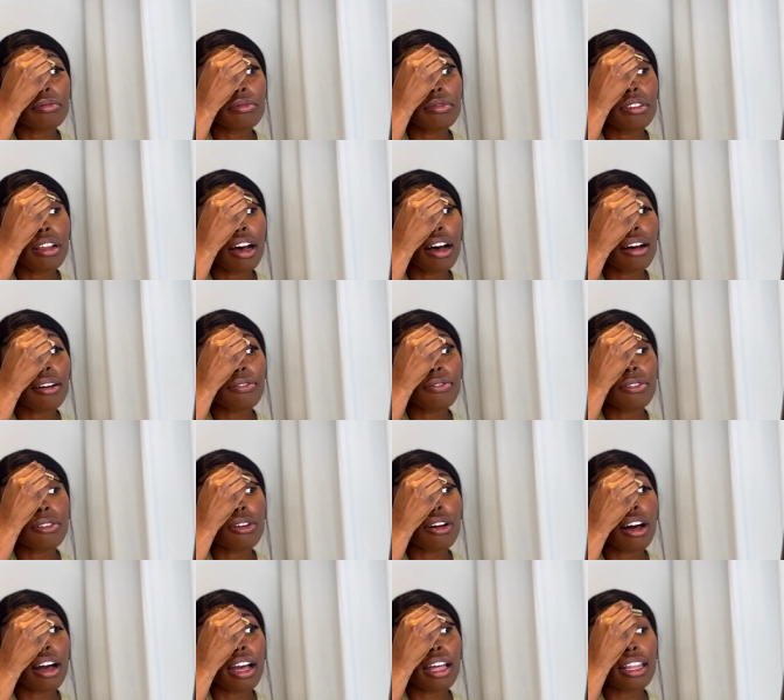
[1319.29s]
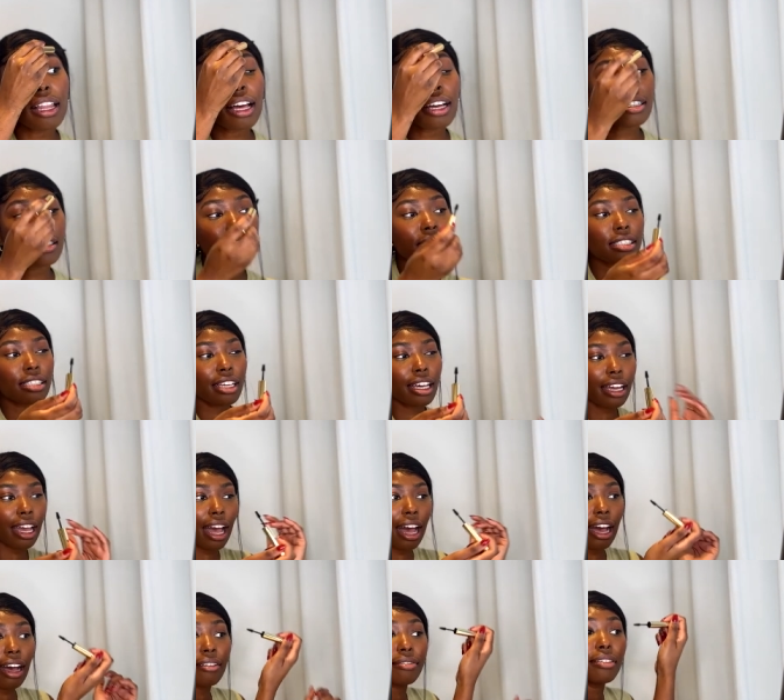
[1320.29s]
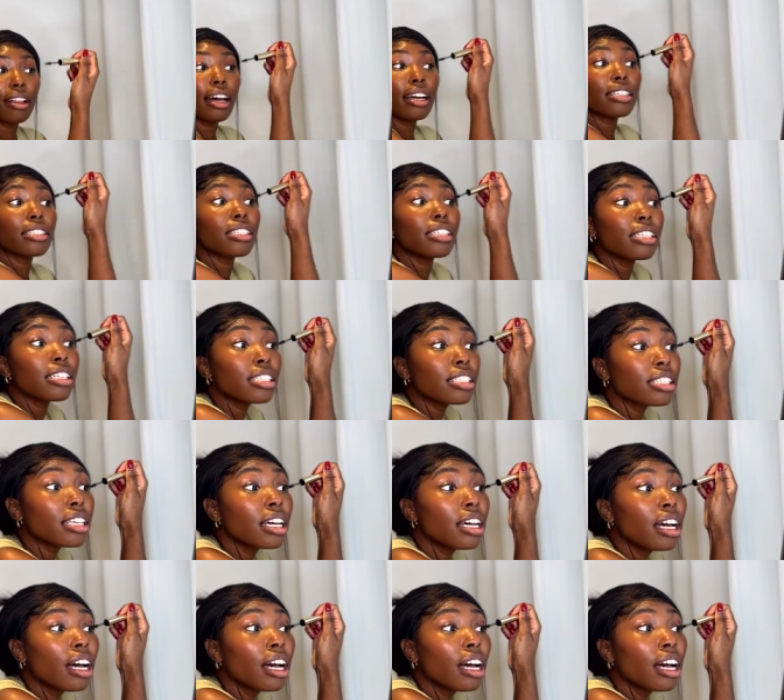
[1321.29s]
not full eyelashes, like half lashes.